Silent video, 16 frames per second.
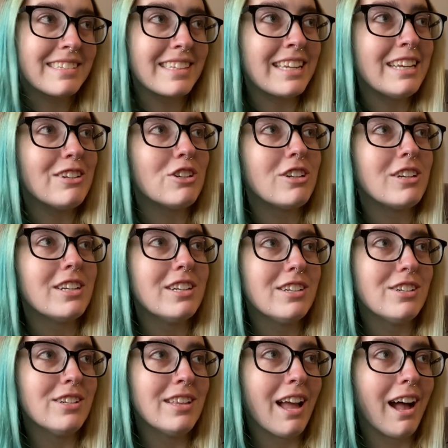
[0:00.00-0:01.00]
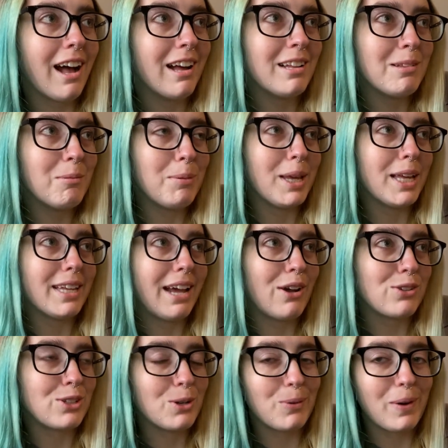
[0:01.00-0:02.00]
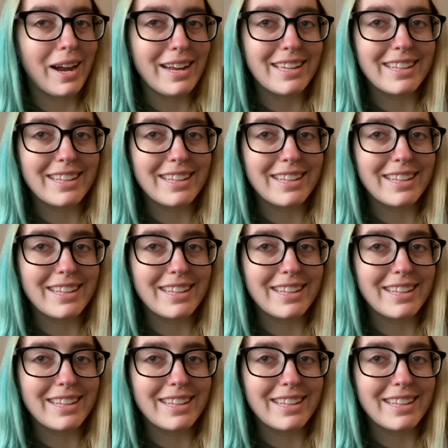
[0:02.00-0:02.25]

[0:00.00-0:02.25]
Like, she should not be allowed to write.